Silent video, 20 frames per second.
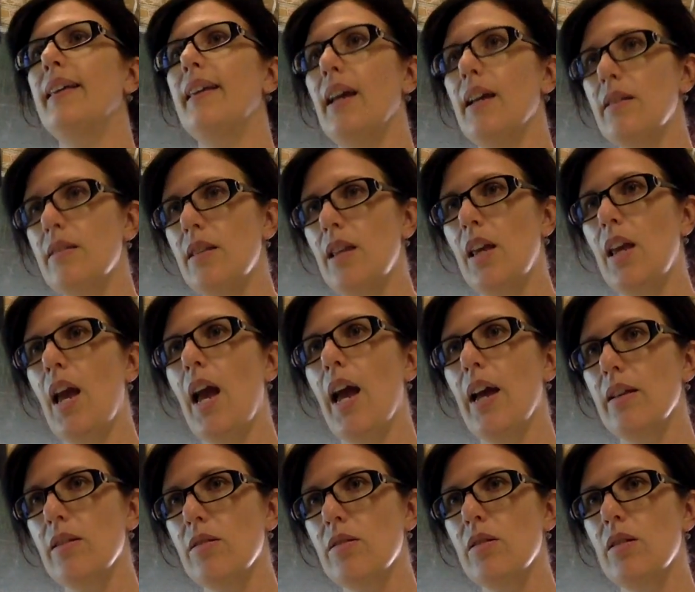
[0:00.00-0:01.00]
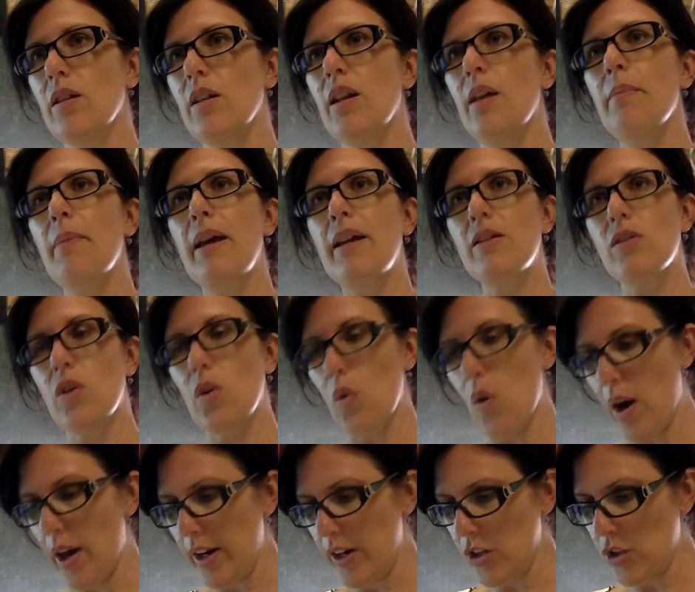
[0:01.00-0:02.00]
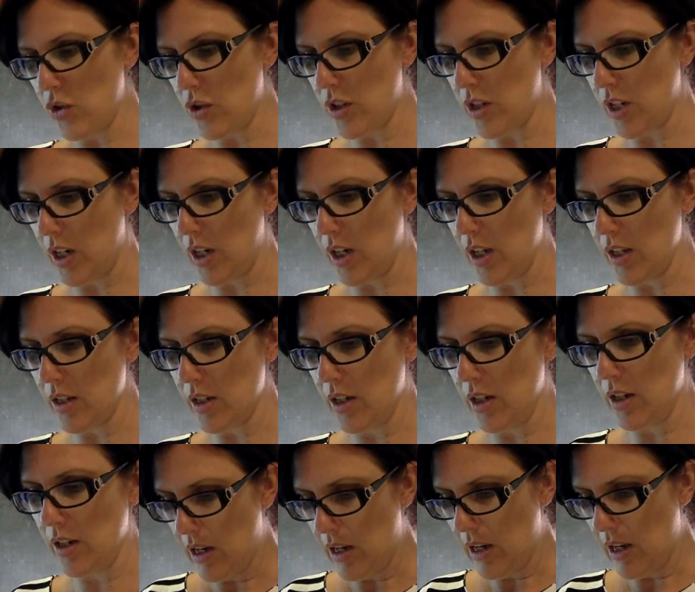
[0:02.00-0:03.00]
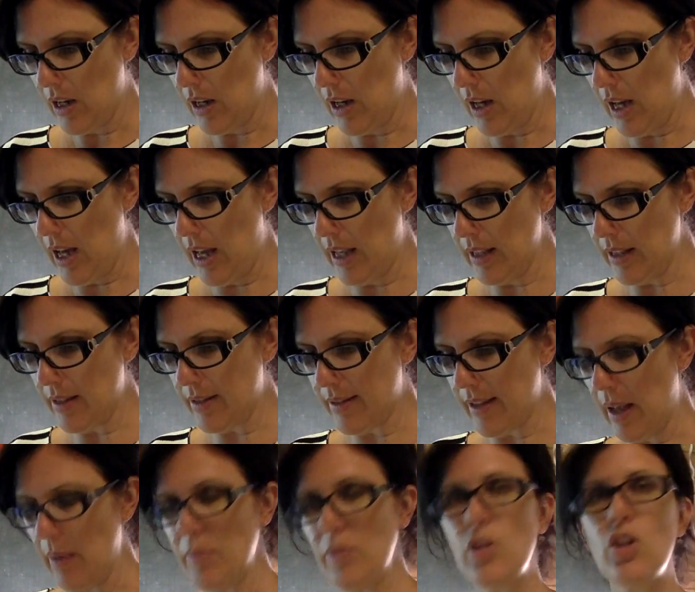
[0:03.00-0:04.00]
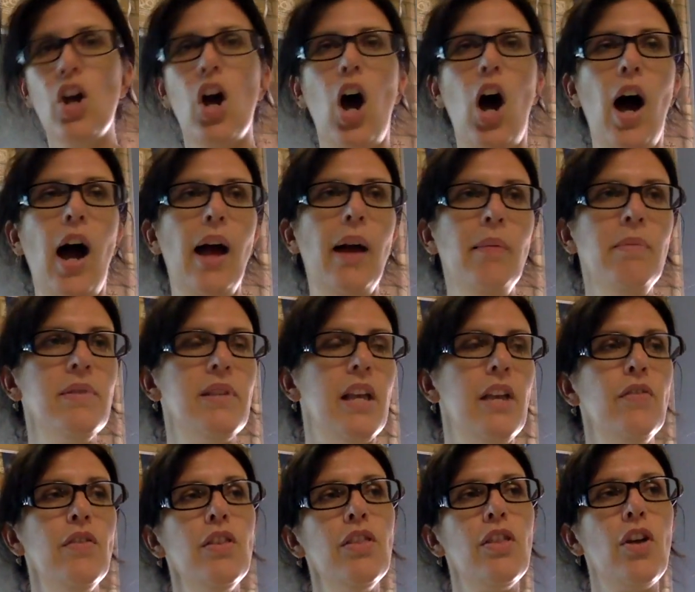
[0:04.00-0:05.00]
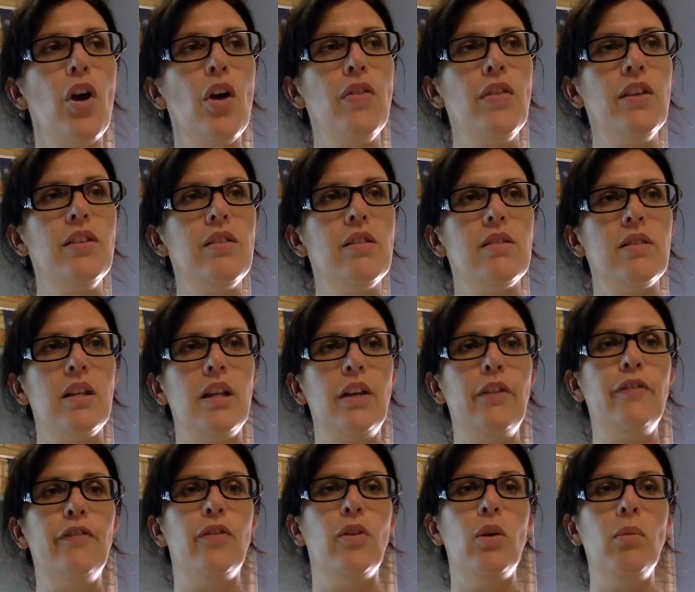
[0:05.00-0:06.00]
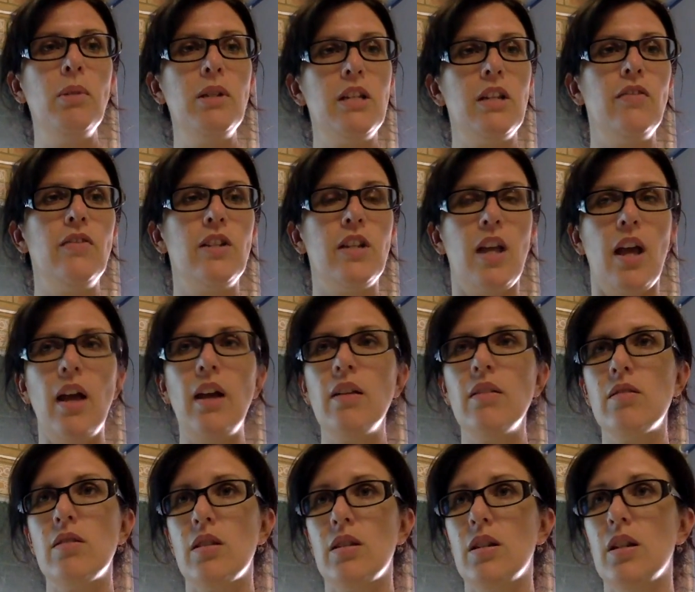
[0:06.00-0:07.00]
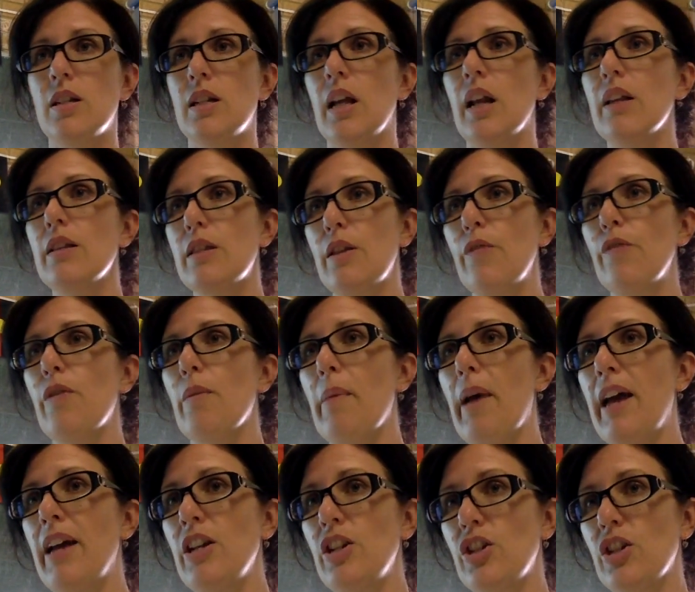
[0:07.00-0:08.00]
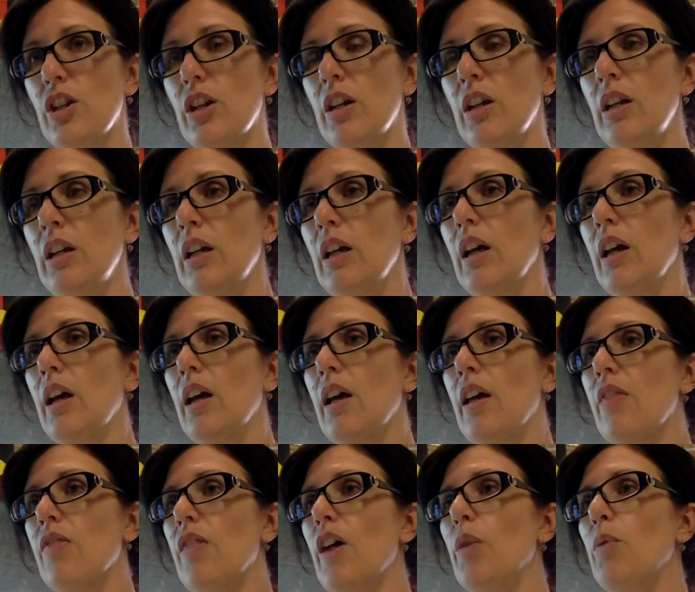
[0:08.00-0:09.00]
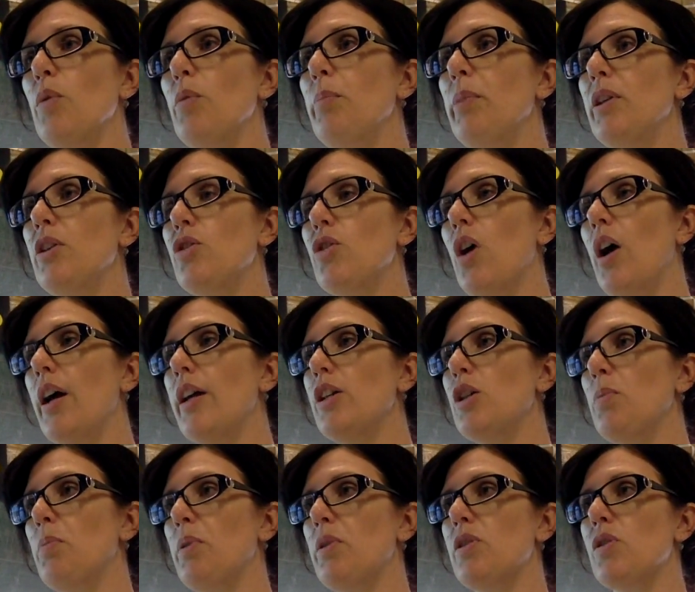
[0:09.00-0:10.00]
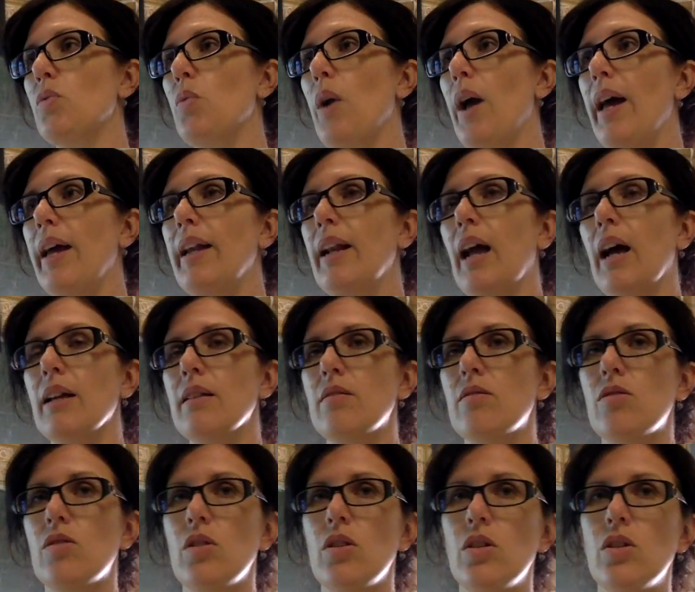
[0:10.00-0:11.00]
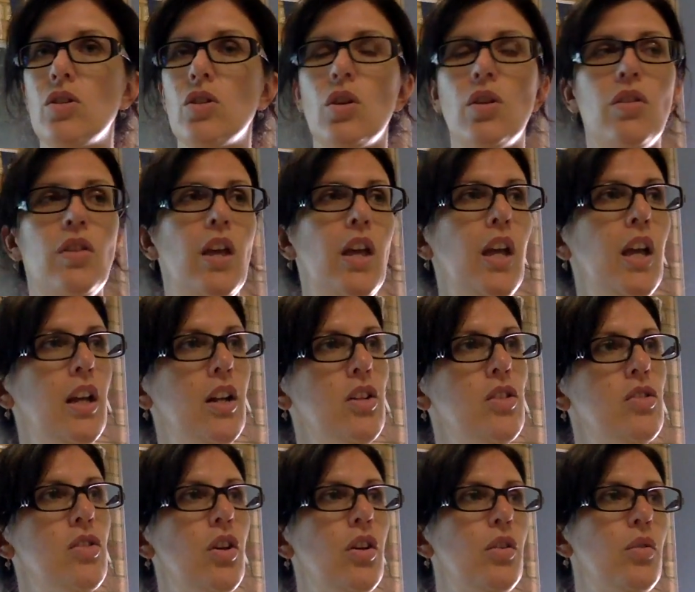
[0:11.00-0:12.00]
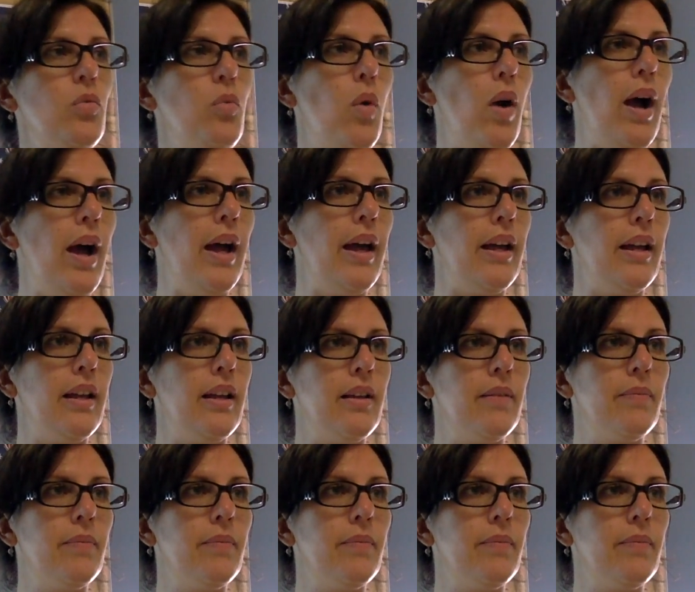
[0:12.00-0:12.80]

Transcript: Yes, he has. And that makes it quite interesting, doesn't it? Uh, sometimes, even though this is an informative text to tell us information, they will be trying to persuade us to think in a certain way.